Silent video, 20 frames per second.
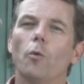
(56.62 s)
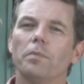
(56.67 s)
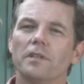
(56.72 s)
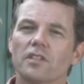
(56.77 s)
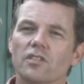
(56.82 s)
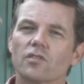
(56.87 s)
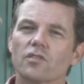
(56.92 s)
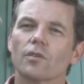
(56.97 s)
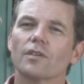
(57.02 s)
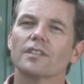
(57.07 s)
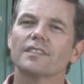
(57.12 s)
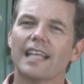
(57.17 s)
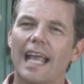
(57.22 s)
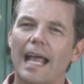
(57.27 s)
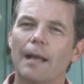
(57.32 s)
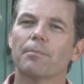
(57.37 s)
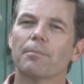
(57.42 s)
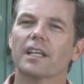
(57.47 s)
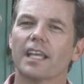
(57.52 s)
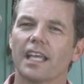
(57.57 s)
open source
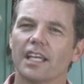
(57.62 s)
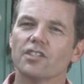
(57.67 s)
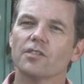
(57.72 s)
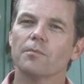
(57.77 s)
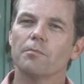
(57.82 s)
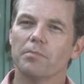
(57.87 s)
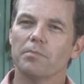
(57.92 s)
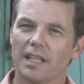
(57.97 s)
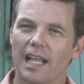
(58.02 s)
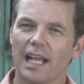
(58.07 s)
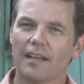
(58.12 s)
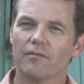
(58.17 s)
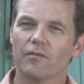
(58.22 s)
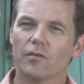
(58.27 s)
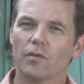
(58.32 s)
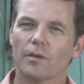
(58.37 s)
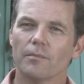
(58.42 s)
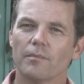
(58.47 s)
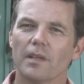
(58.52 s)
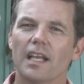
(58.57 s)
application
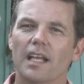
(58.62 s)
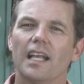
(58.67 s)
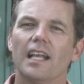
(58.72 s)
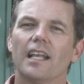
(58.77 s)
platform